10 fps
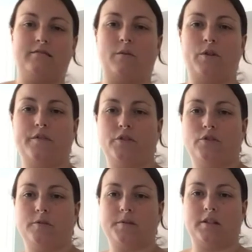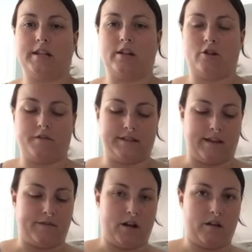I wonder if YouTube's gonna take it off because I
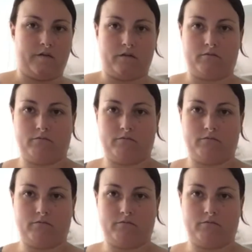have a knife.